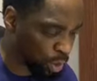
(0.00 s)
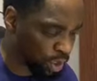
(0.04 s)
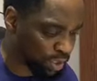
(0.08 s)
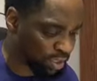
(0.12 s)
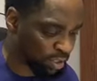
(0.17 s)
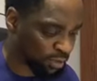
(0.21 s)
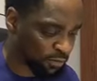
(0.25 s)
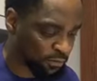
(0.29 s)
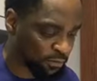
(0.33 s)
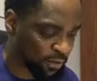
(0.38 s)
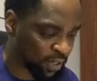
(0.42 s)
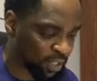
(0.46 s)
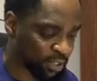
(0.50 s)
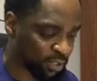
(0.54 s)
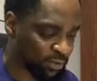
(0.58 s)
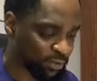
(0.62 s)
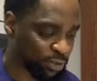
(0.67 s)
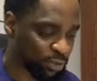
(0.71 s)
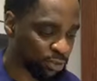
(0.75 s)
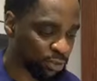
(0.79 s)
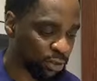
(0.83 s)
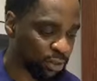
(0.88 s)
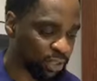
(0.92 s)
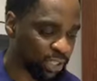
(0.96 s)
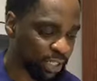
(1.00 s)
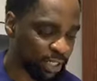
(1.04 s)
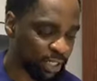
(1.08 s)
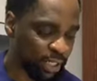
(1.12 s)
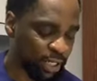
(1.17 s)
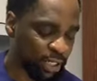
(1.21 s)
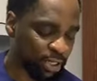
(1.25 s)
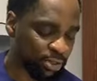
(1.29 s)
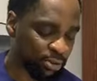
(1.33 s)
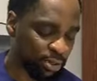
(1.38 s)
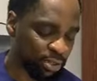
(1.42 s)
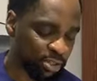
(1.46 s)
What's the fate of the Northern
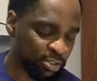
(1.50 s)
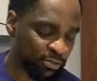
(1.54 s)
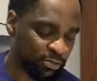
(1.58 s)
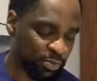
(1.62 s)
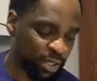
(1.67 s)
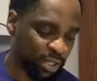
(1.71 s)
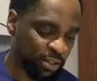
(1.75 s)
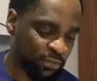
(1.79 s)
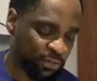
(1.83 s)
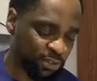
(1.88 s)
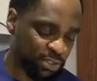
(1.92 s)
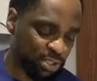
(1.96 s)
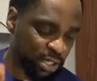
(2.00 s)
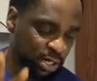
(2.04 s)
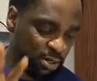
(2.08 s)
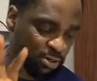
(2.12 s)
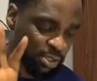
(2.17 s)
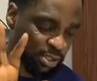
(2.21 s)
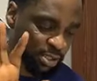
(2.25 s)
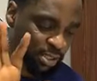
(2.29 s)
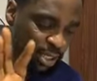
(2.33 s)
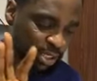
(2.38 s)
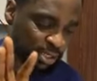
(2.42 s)
End Creative beneficiaries?